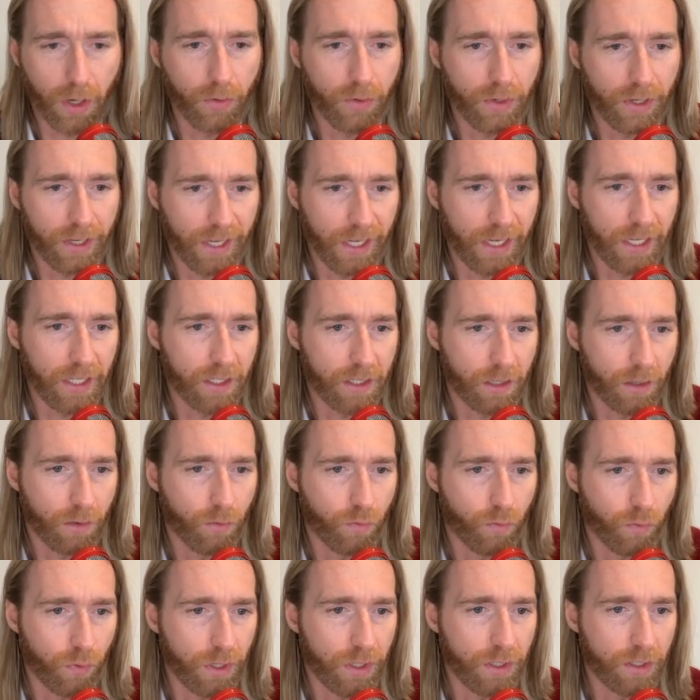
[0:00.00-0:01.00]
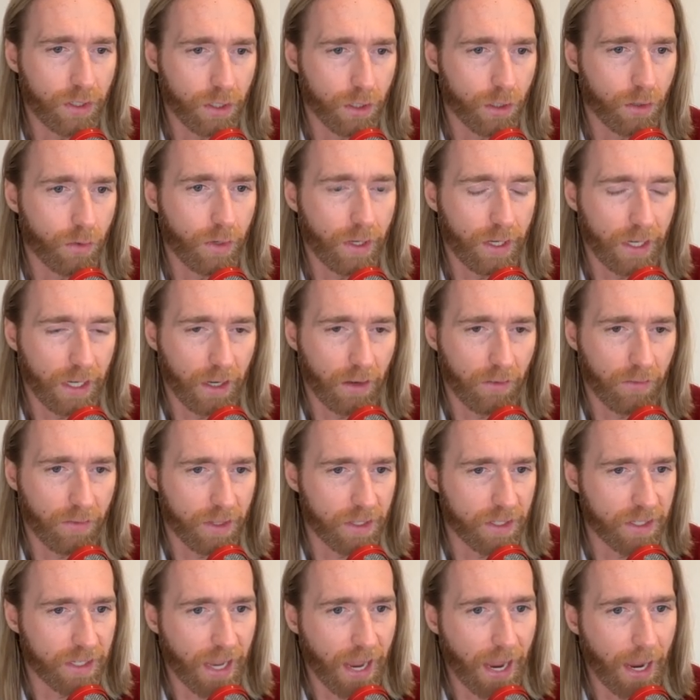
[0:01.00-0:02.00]
need to redo any of the
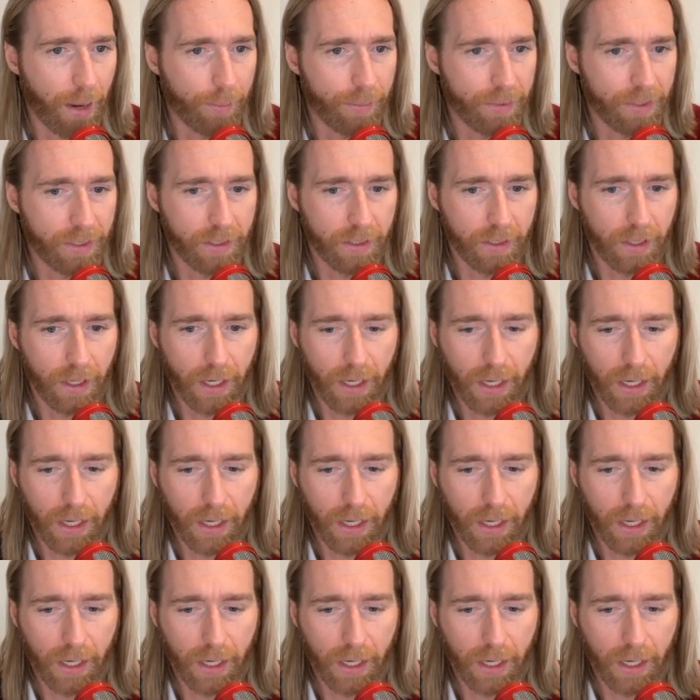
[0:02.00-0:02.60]
Zaps.